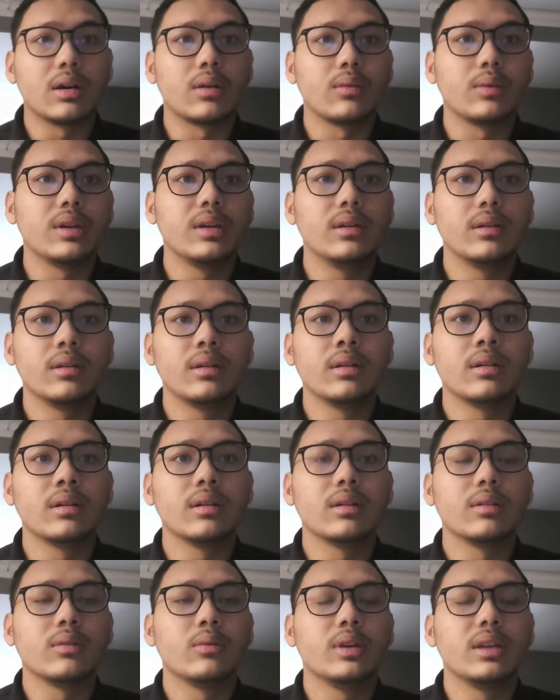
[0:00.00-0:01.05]
We do
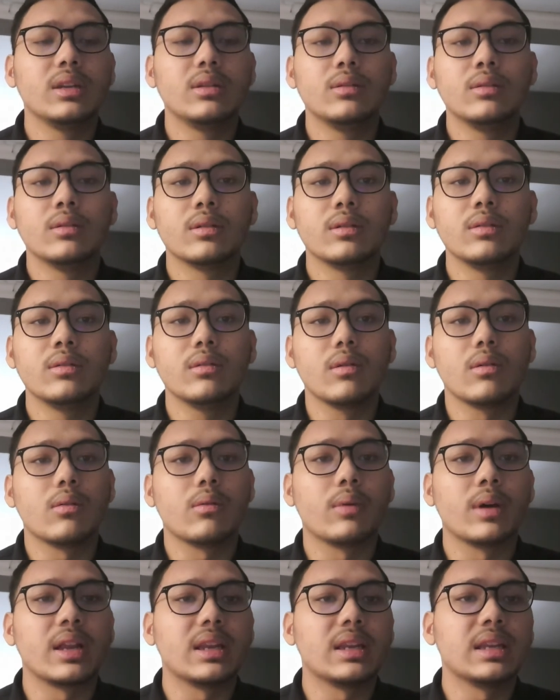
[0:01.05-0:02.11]
not know
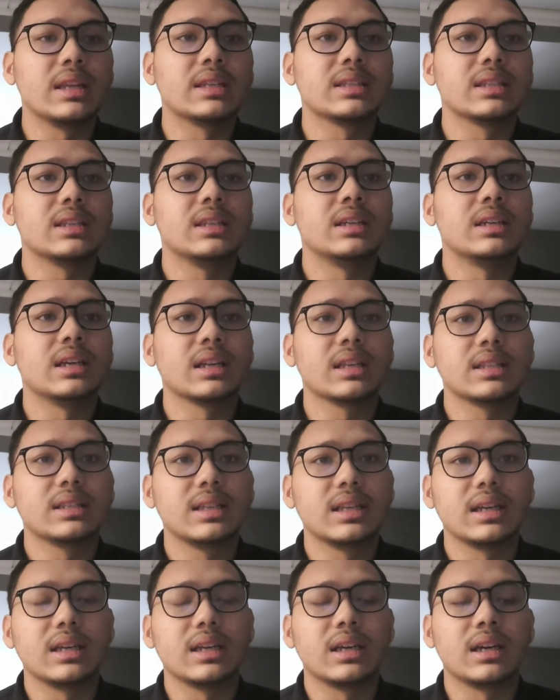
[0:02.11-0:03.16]
what is the
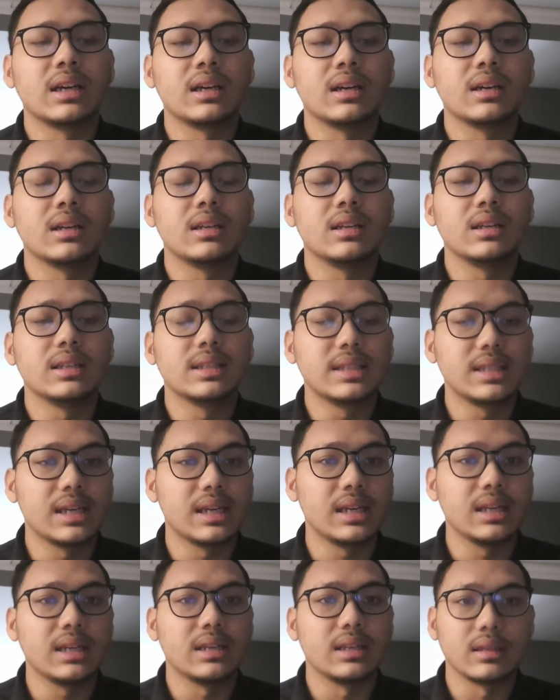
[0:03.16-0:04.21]
exact the
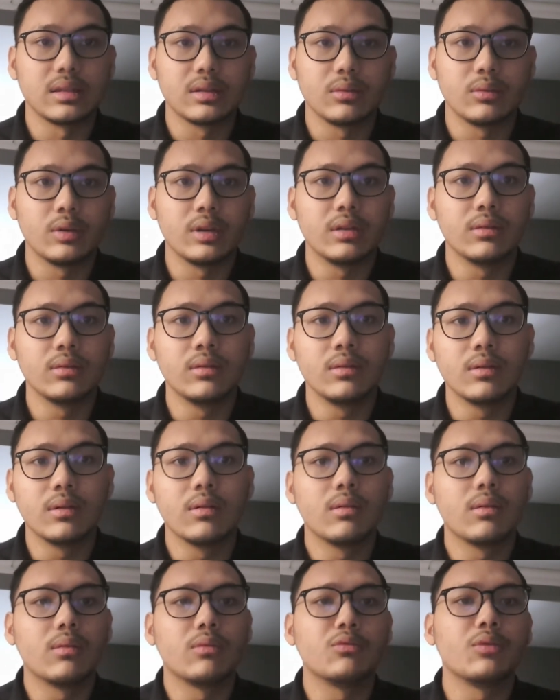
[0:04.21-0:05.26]
asset is. We don't
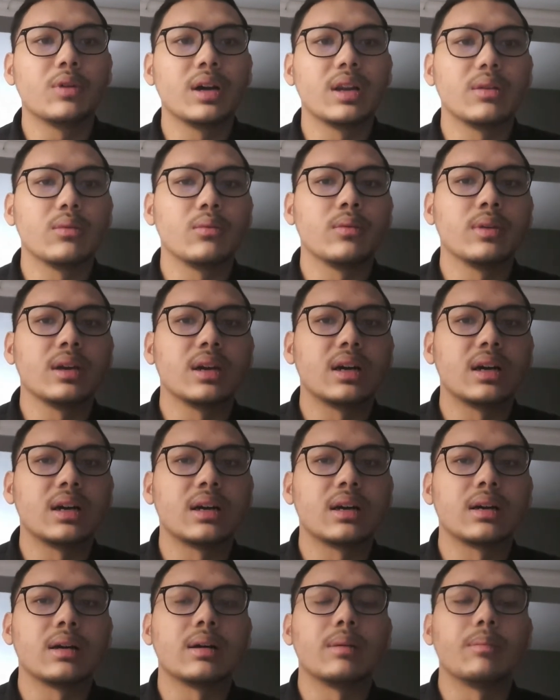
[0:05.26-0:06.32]
know what we
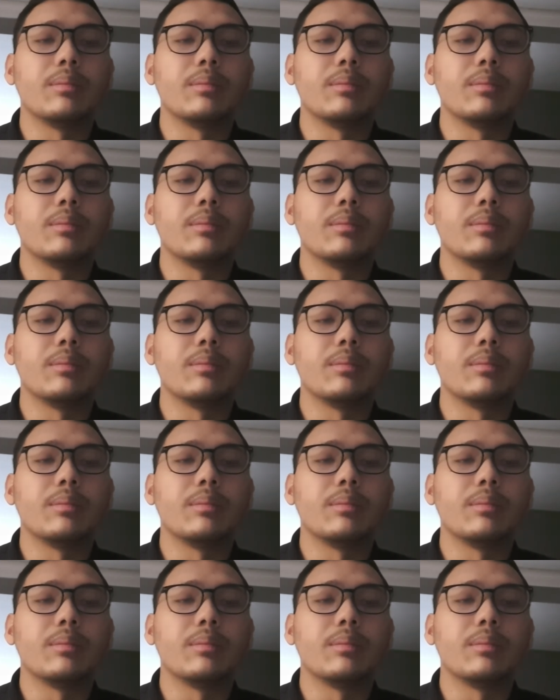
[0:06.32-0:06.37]
are